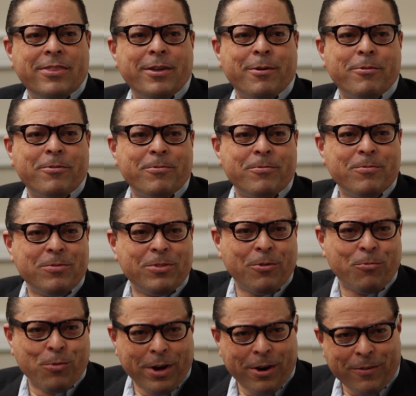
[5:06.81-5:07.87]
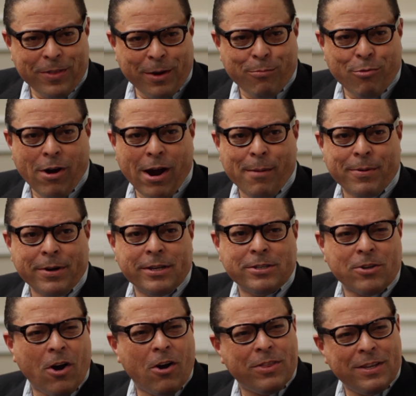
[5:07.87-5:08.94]
the rear of their
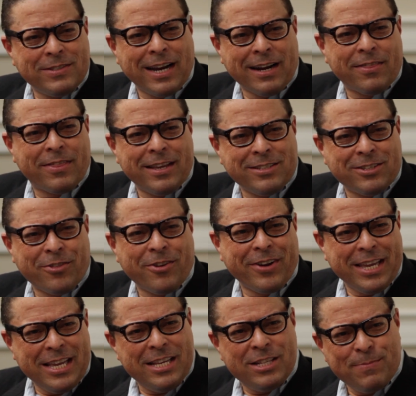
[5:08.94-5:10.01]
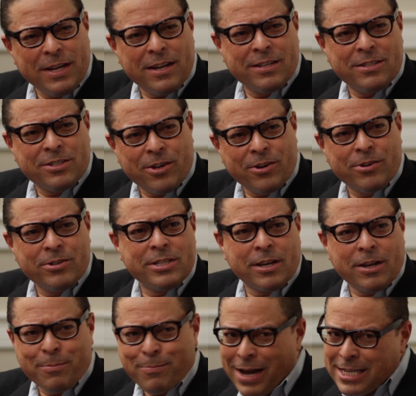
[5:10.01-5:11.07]
properties, all these kind of things? Are there easement concerns
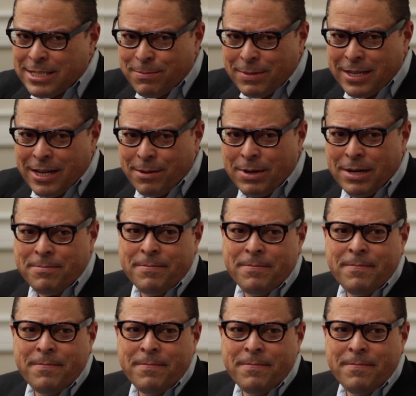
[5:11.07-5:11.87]
that could possibly come up?